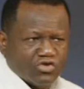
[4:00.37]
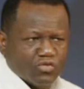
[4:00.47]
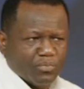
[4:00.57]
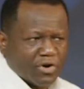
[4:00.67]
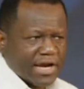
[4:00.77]
two
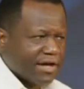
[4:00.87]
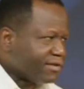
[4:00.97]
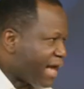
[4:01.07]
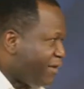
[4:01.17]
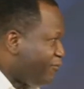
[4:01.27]
brothers
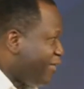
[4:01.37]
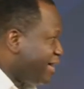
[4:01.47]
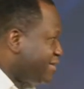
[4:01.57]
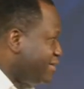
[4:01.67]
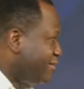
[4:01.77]
are
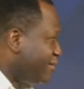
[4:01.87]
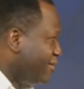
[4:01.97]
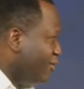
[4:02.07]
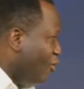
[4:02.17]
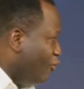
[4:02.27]
fighting
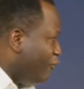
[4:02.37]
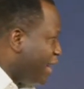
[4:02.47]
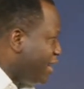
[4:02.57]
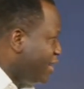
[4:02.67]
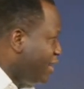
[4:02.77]

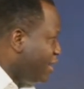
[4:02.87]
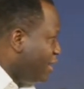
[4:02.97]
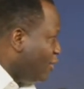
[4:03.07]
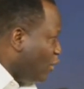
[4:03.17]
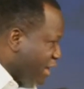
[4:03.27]
over
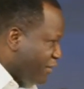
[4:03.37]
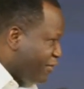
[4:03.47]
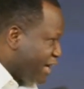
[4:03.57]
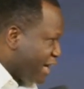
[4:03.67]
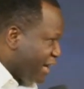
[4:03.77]
what their
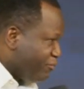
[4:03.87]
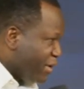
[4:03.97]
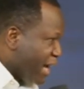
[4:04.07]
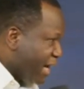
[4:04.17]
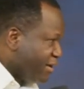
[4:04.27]
father left
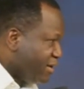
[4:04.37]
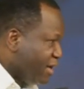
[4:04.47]
behind.